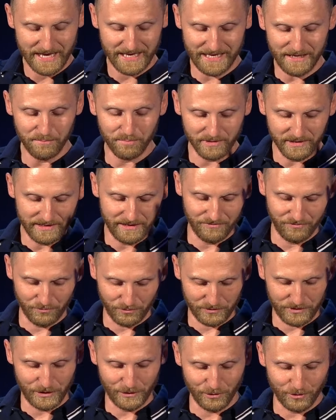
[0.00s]
he believed.
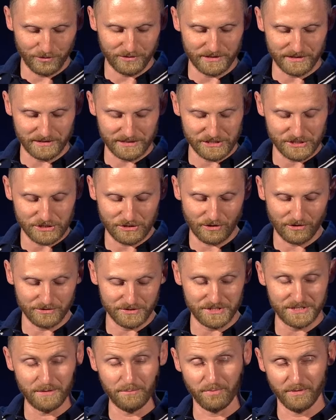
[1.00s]
When he looked at the
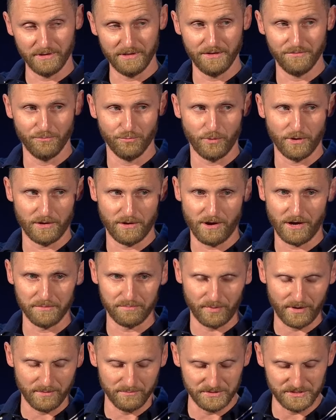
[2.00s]
stars, he believed what
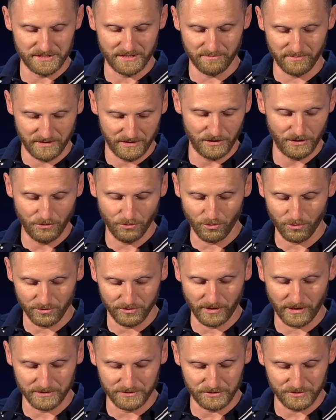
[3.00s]
God promised him, and he
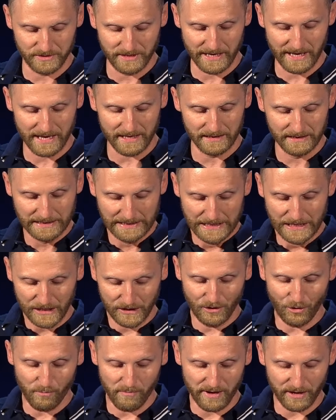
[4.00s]
held on to that
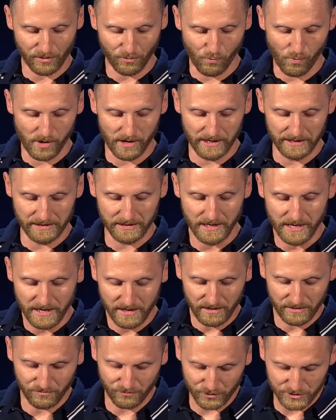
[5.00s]
no matter what.
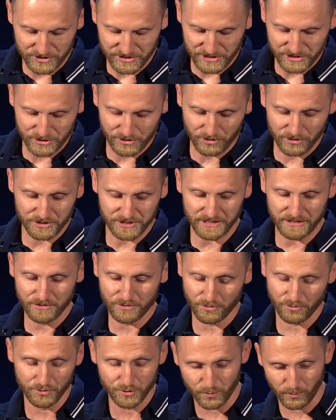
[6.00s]
In verses 13
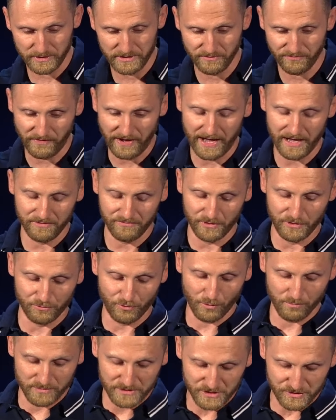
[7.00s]
through 25 in
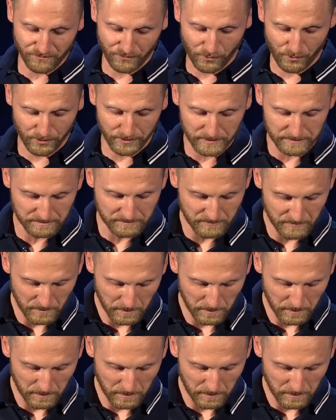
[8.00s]
Romans 4,